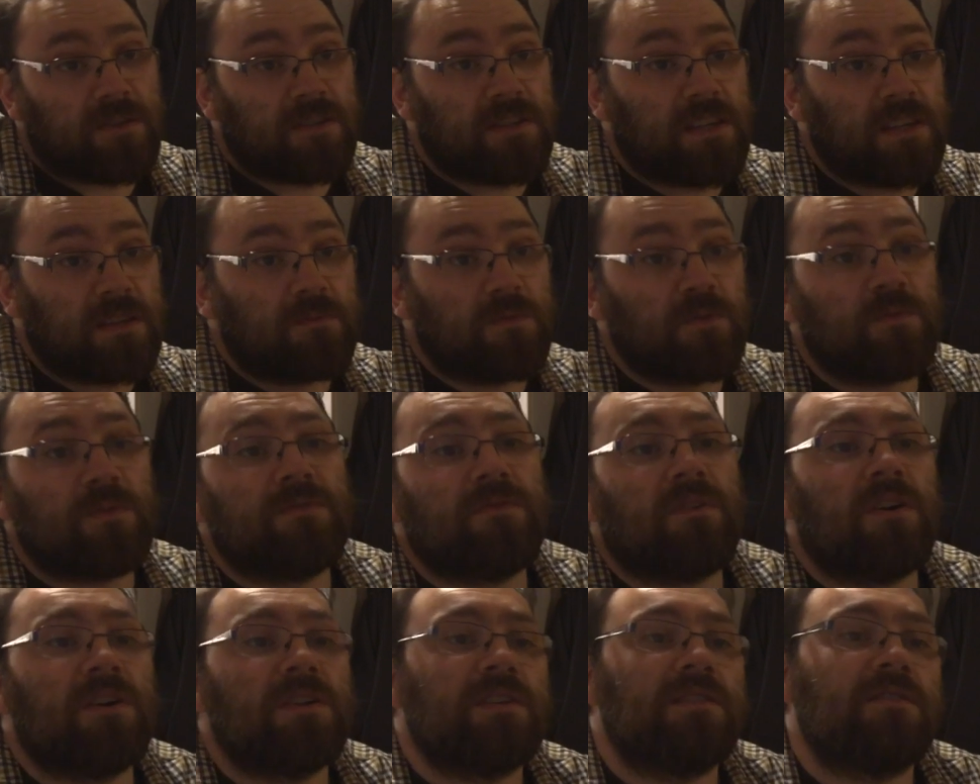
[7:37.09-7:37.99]
the team that we
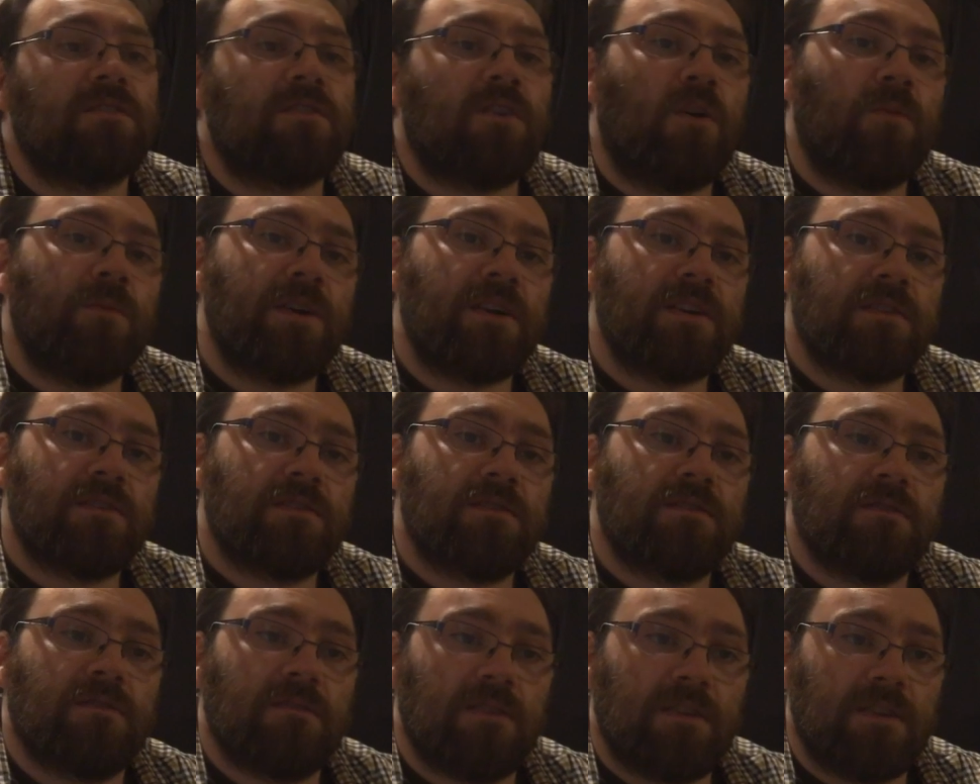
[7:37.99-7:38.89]
find in the comics,